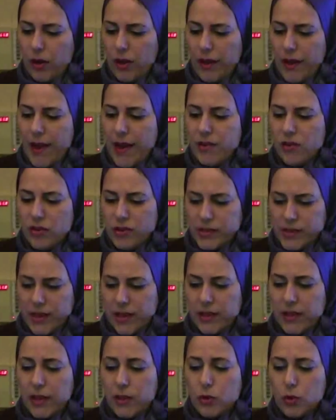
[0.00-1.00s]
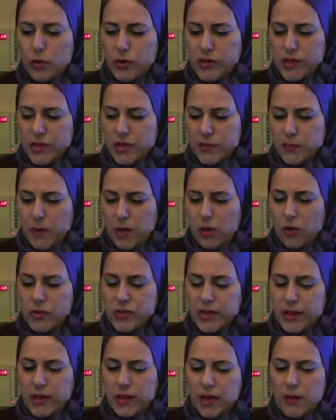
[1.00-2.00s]
Errors in the doses,
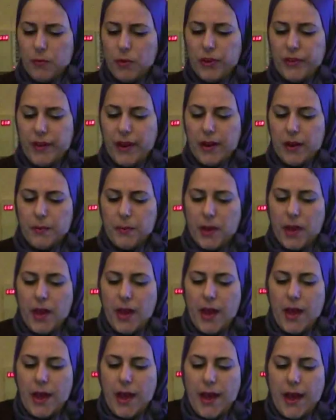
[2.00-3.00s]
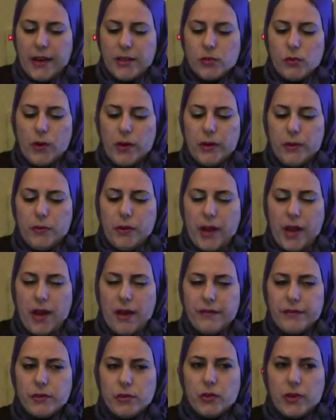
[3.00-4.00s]
because in chemotherapy, actually we
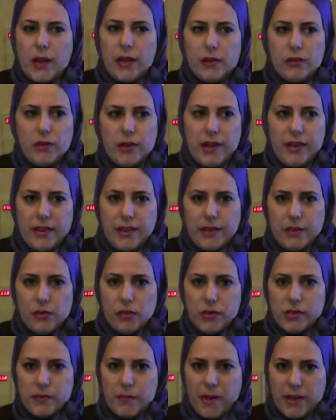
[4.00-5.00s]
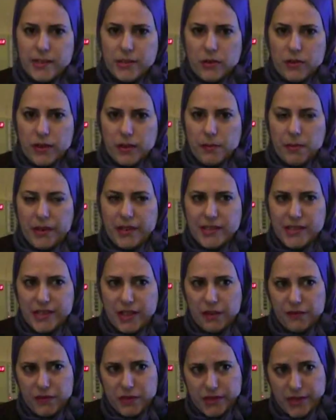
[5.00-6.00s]
have to calculate the dose based on the body
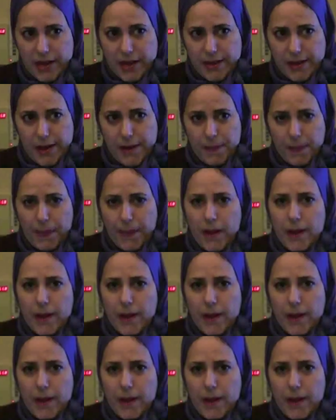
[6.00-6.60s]
surface area.